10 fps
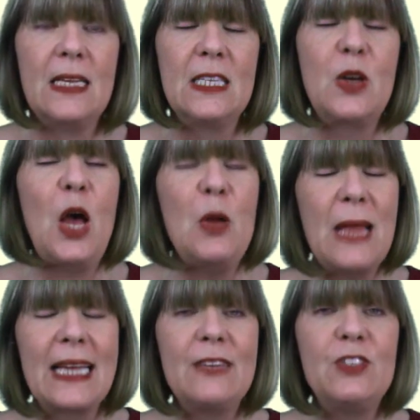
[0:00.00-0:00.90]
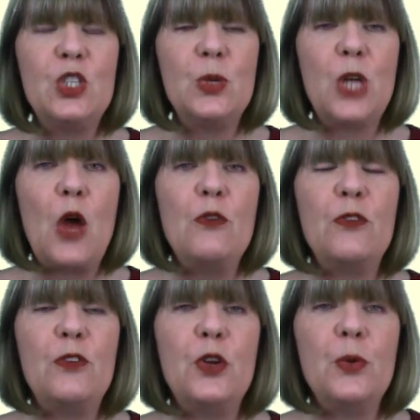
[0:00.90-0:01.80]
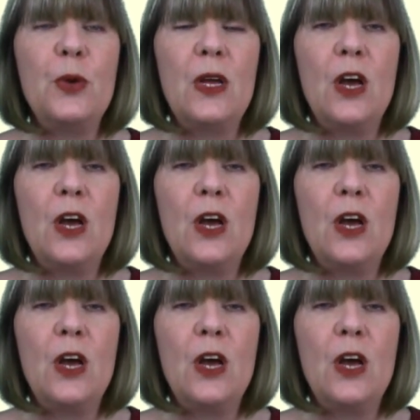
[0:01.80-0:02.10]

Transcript: So I hope that gives you an overview